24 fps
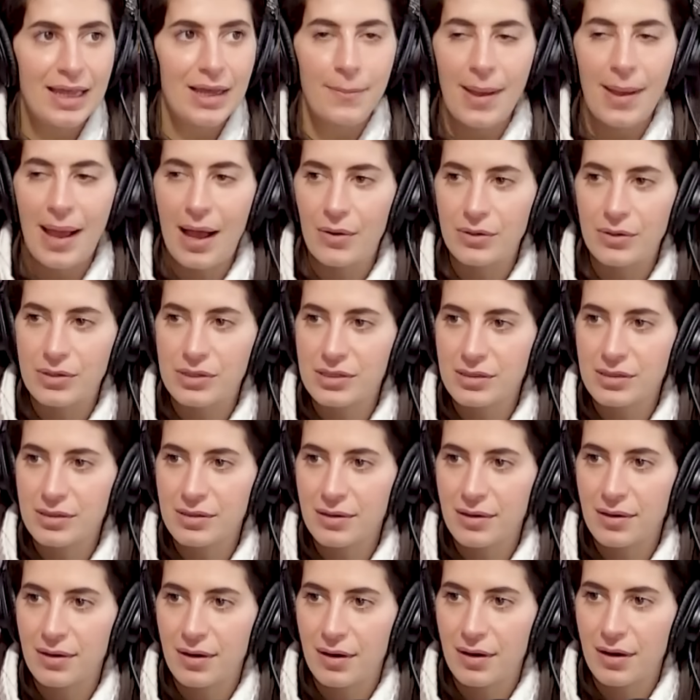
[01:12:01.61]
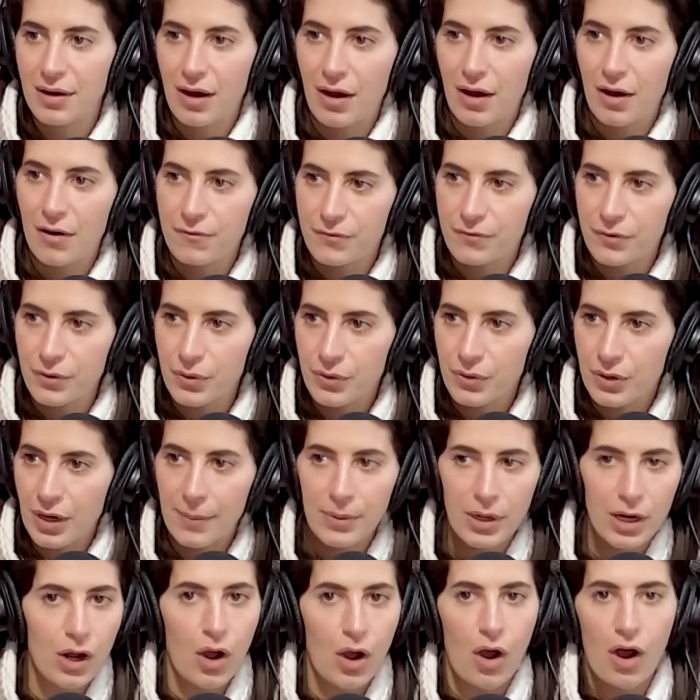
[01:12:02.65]
amount yeah of food i'm
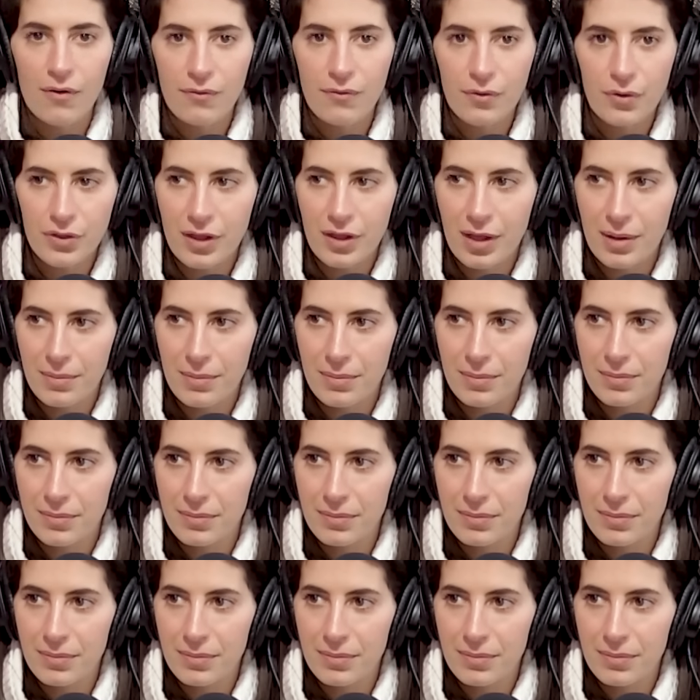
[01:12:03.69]
gonna offer them